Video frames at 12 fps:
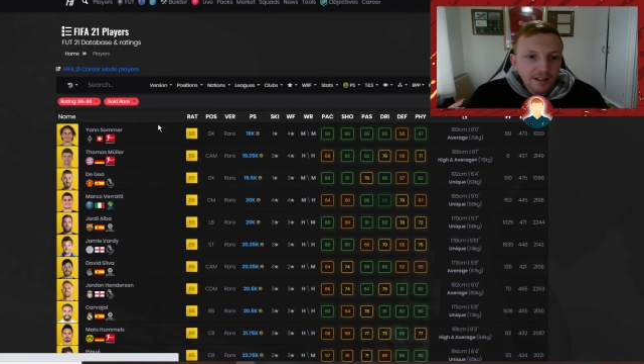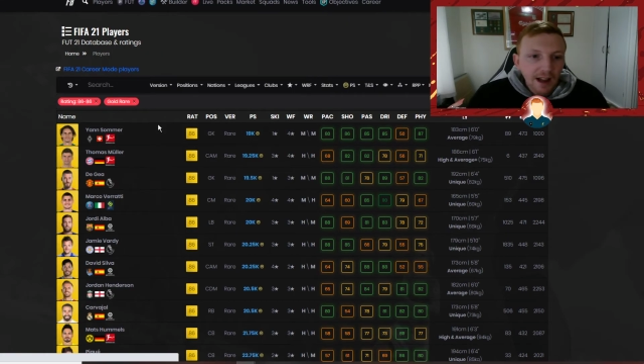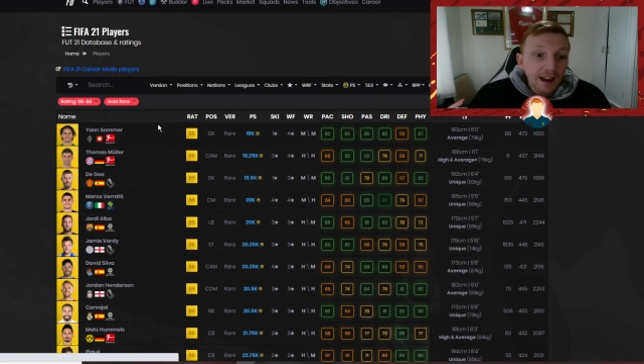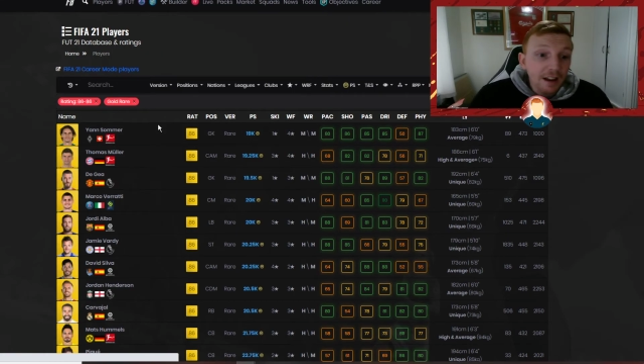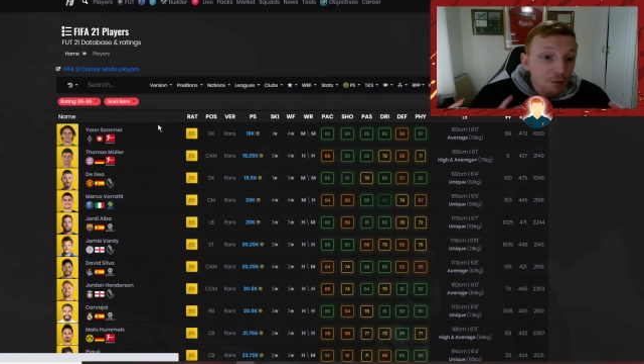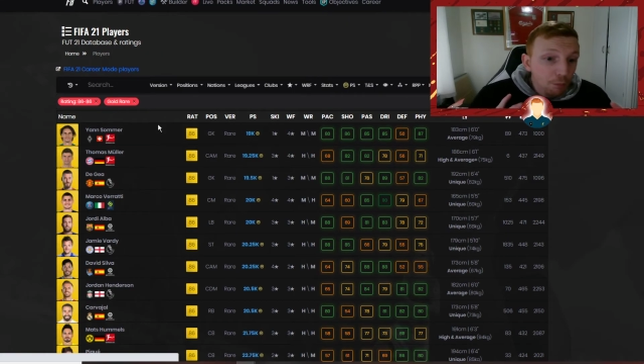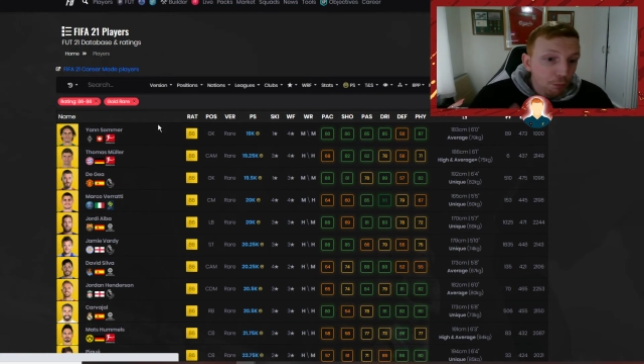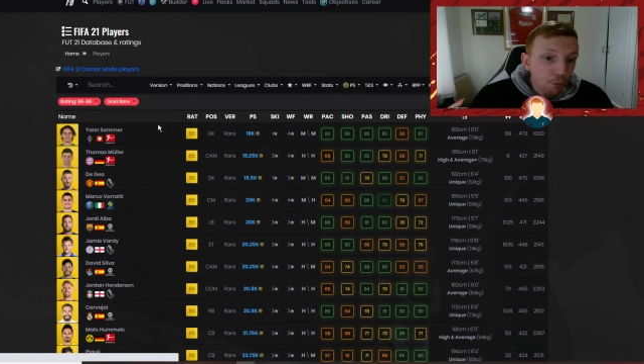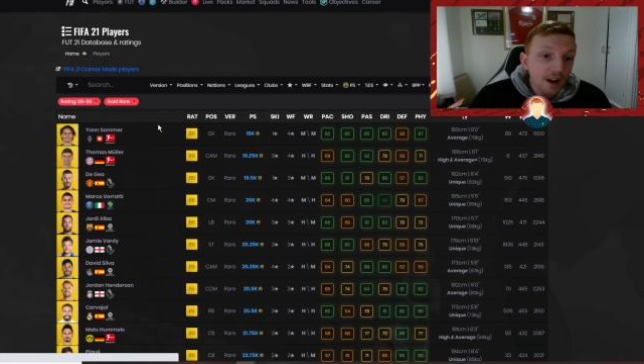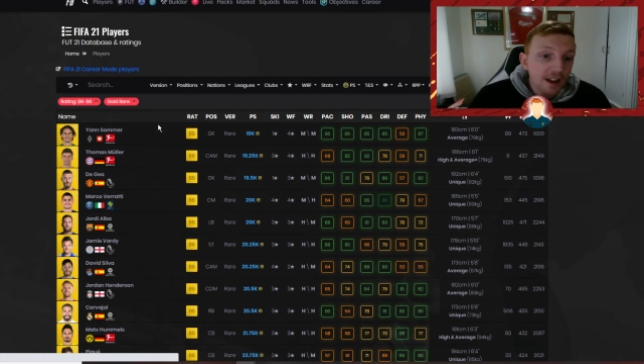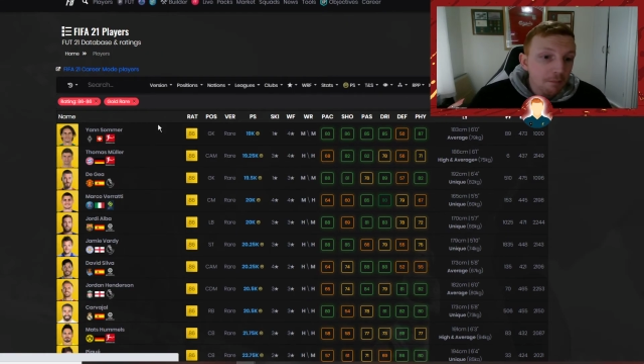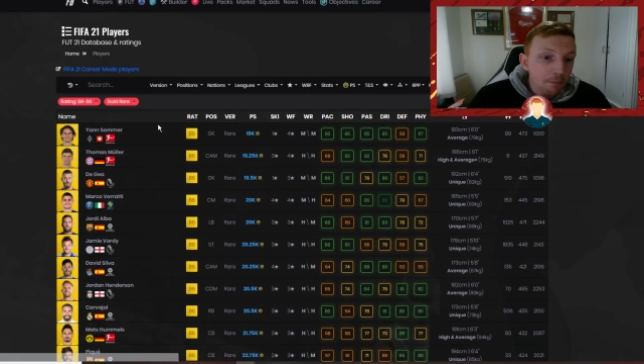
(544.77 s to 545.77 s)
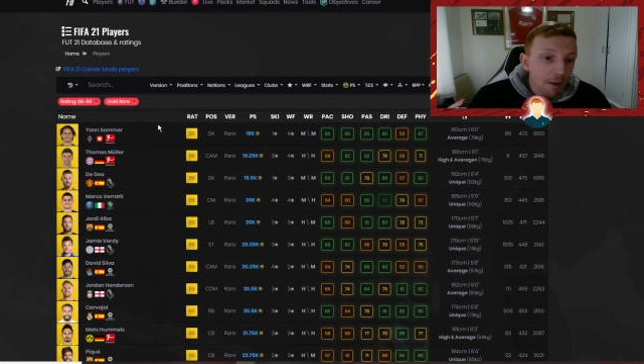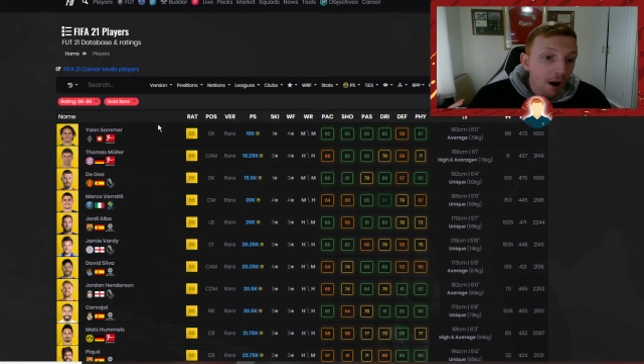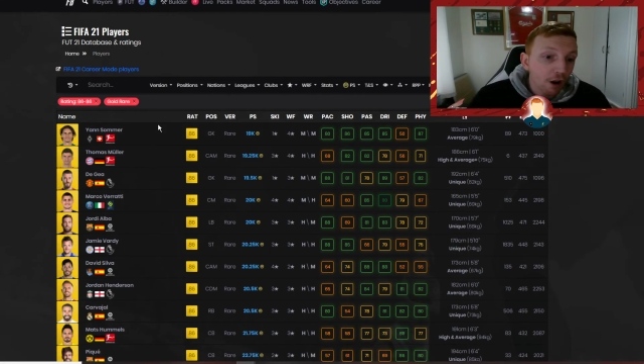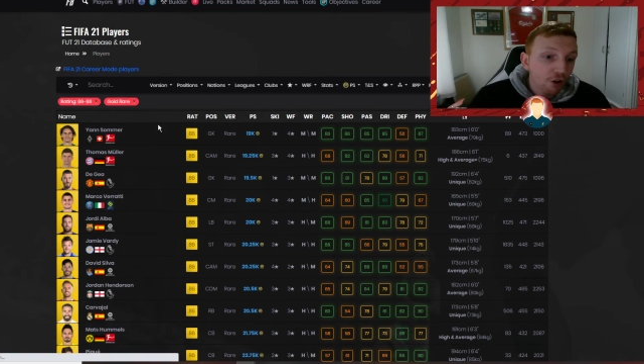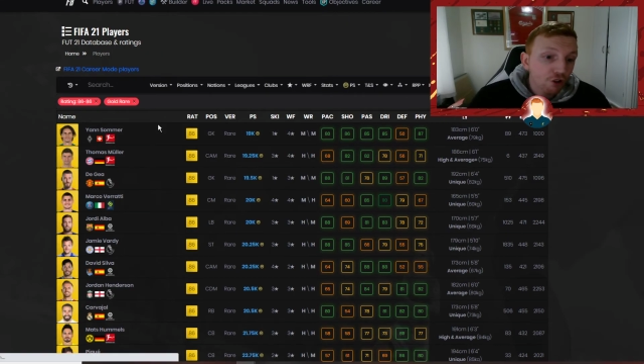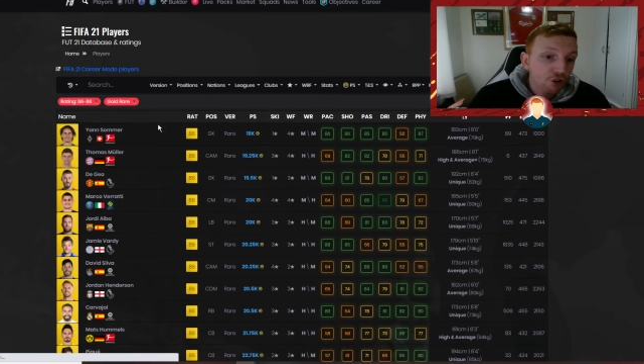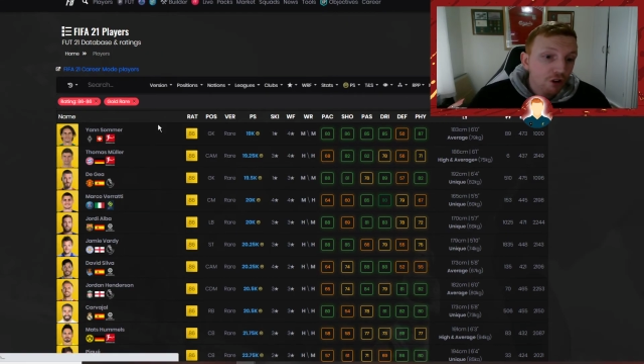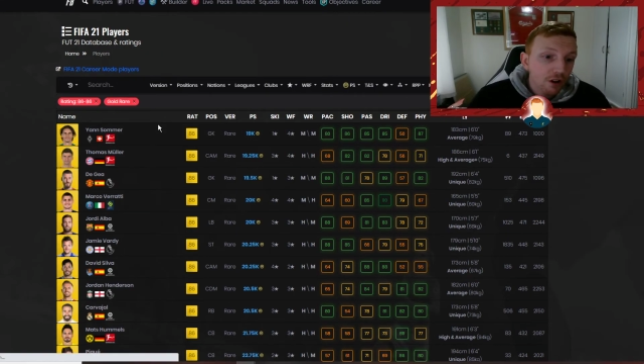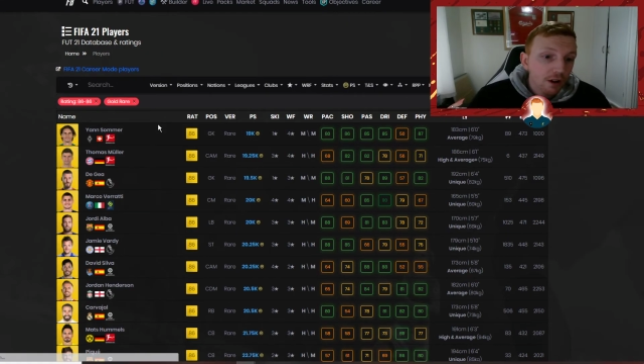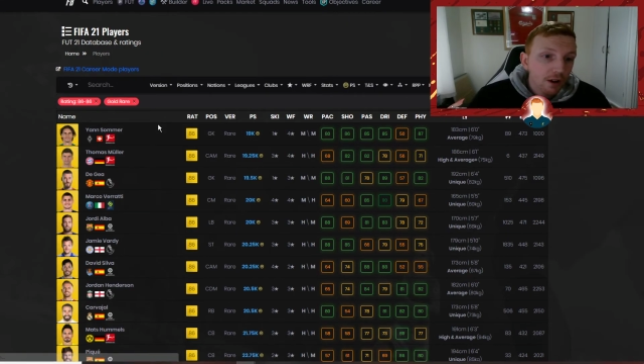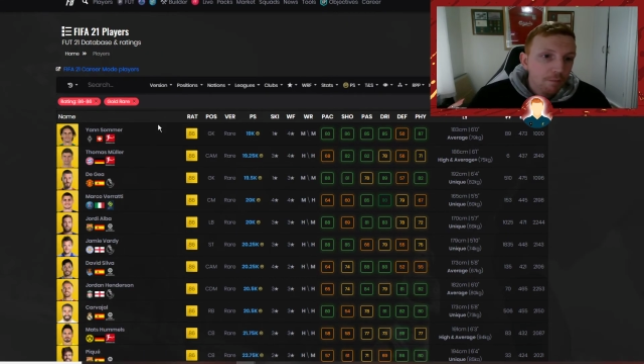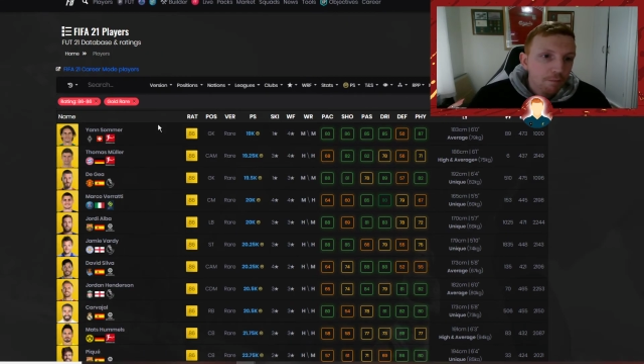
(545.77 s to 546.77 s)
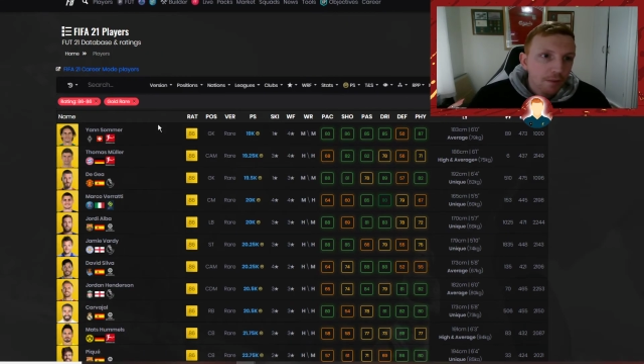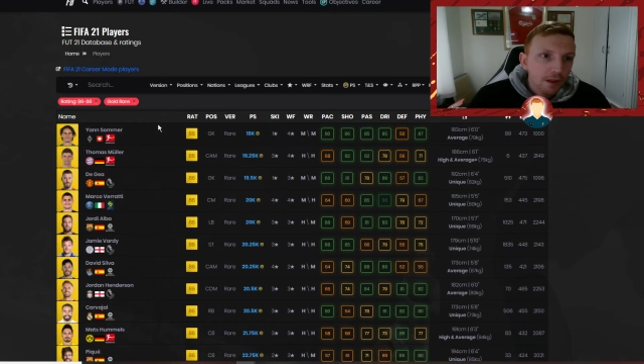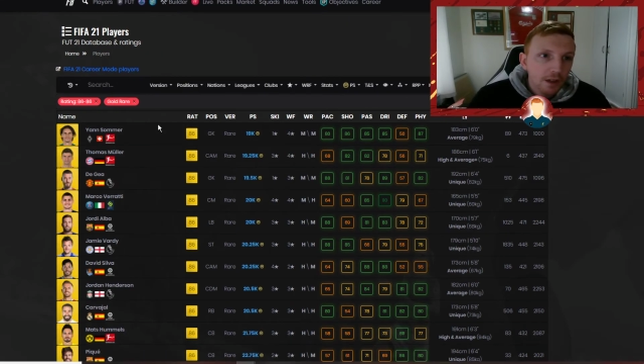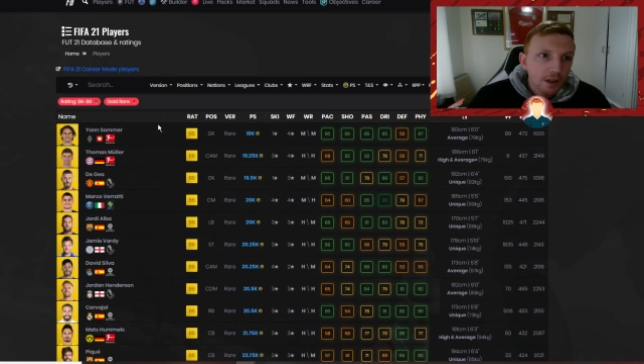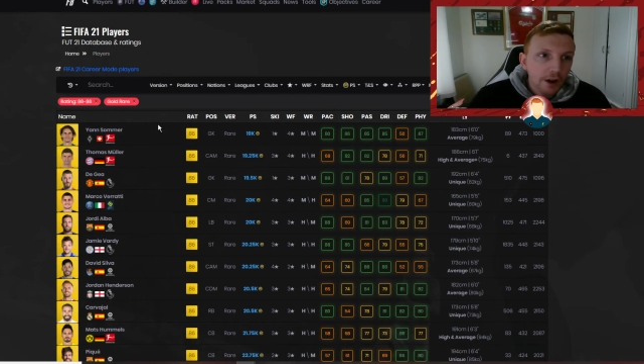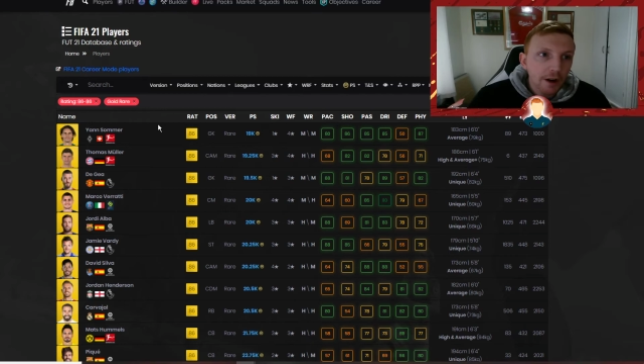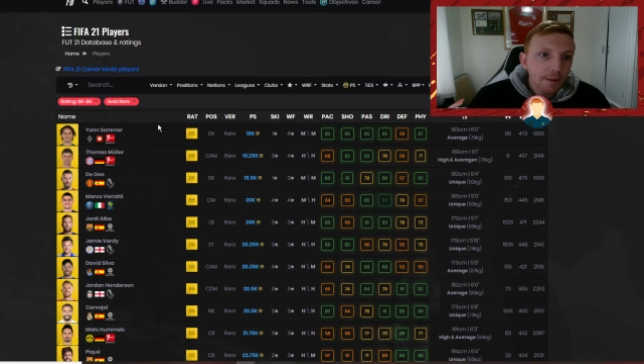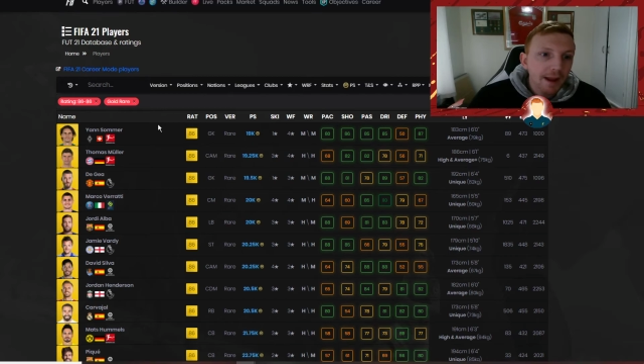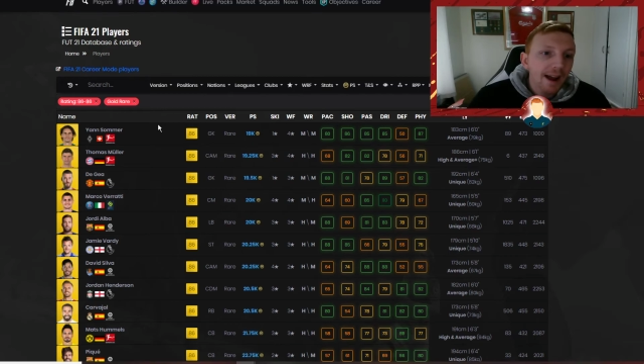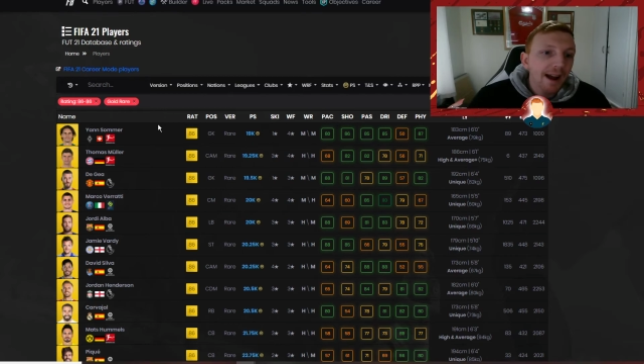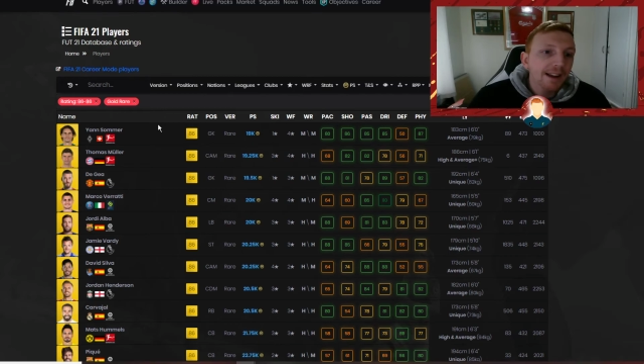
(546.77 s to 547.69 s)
that is pretty much going to be it.